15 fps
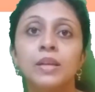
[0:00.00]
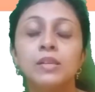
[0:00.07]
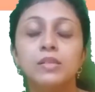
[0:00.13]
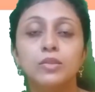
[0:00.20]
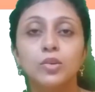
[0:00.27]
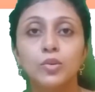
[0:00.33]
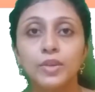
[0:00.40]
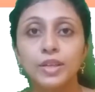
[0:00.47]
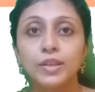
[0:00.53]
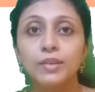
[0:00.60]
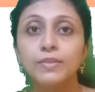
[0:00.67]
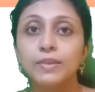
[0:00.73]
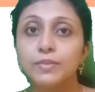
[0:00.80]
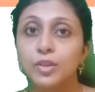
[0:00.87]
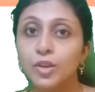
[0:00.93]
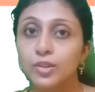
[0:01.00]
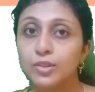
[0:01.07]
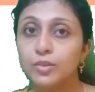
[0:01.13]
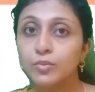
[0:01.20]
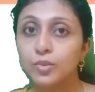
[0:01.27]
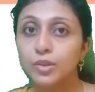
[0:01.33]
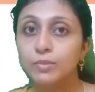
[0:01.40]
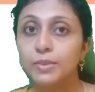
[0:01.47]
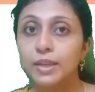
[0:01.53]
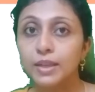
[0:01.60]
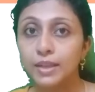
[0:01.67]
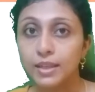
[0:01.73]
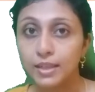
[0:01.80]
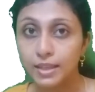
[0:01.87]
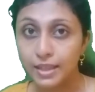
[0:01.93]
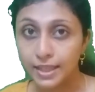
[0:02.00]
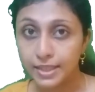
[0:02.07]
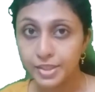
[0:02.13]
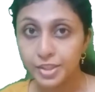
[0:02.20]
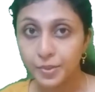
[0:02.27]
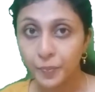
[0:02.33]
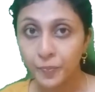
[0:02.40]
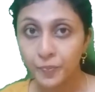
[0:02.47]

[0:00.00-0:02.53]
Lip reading: So over here we have got the verb led.